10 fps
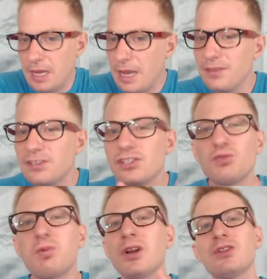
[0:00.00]
And this
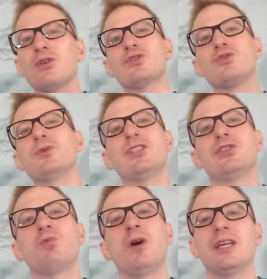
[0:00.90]
is one of those
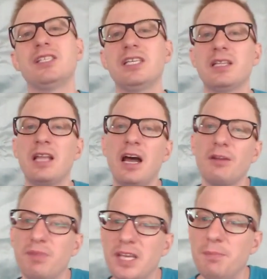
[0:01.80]
reasons why. See, a lot
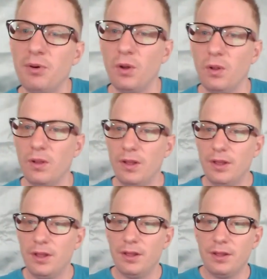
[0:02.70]
of people,
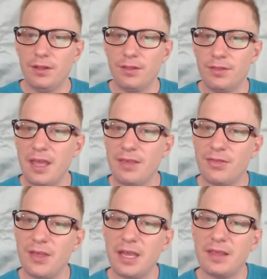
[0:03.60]
they
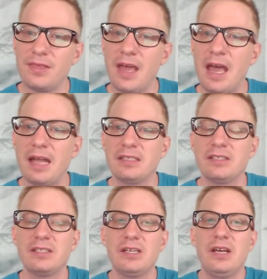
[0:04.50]
think
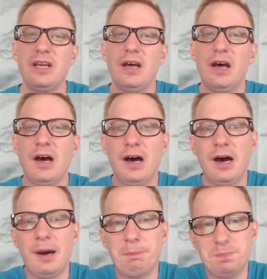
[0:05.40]
that
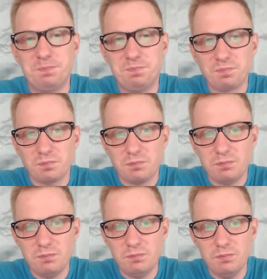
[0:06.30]
when
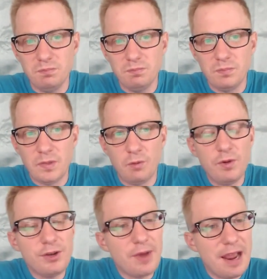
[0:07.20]

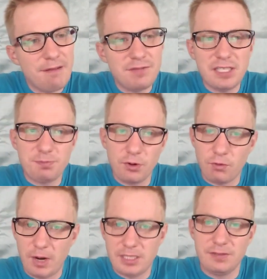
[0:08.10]
you have these
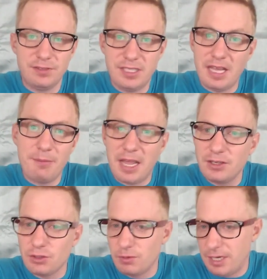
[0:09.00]
progressives, Dem
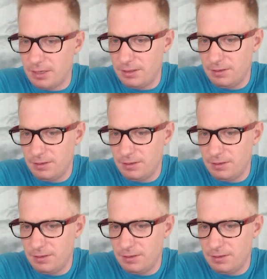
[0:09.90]
entering,